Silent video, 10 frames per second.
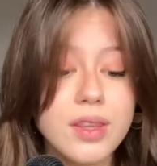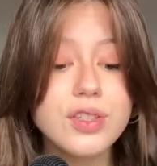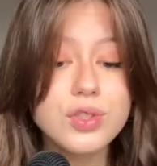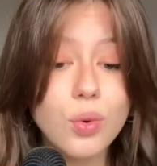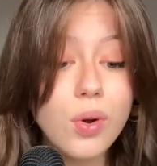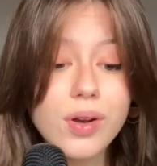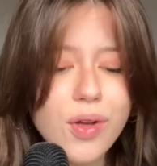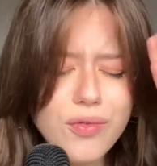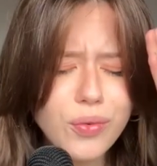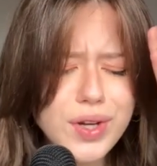This sort
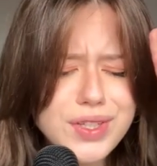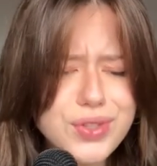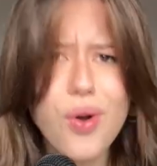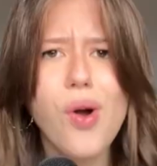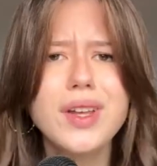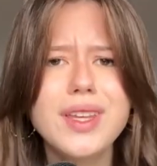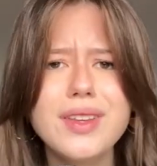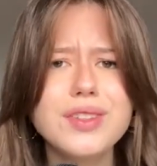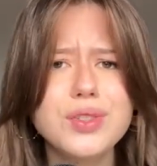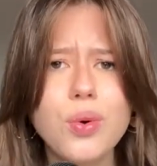of
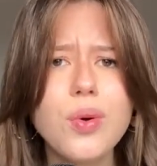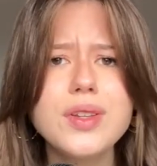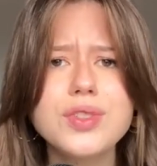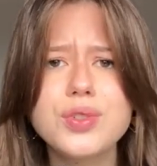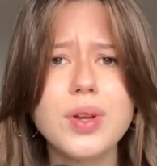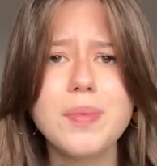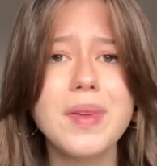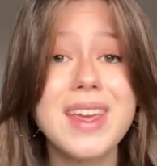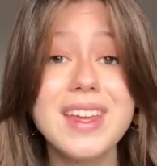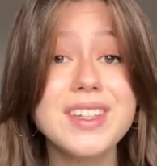redonkulous tourist trip
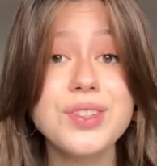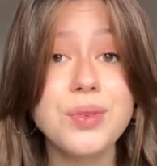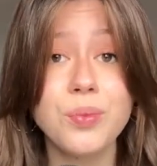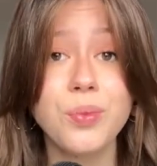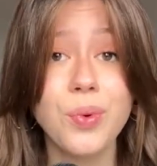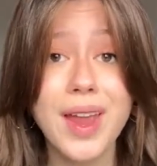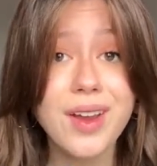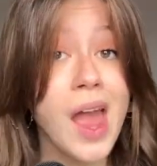isn't rare,